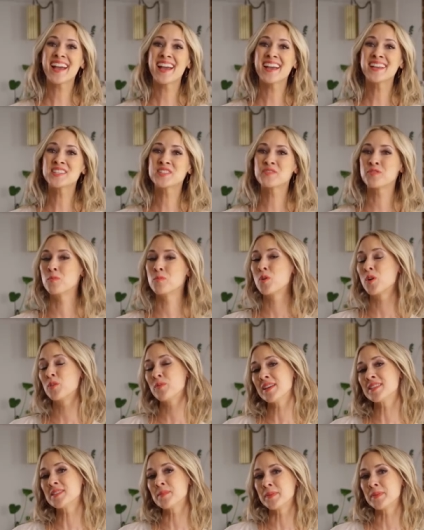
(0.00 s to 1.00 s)
guys, for more
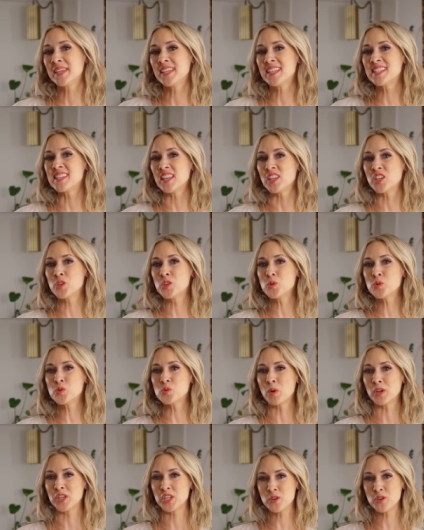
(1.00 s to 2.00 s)
recipes that
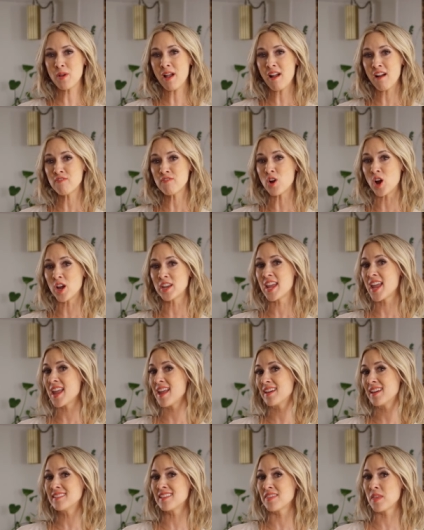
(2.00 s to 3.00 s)
use what you have on
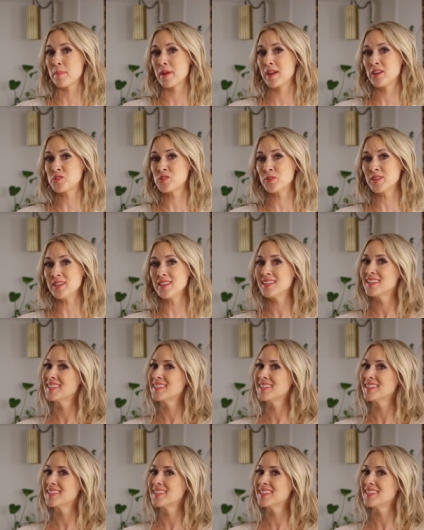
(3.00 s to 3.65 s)
hand in the pantry,